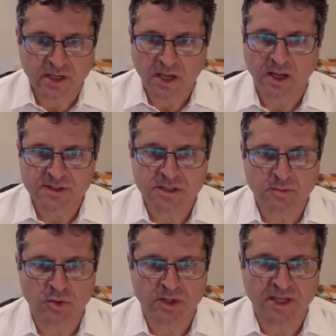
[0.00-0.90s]

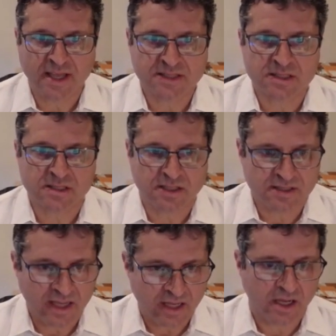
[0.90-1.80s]
customer gets to
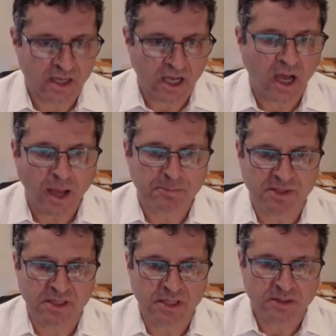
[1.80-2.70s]
make
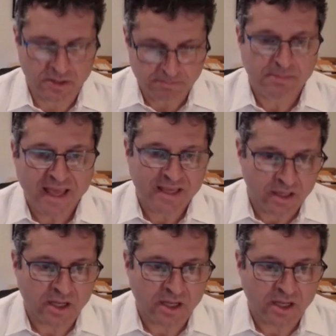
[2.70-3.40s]
a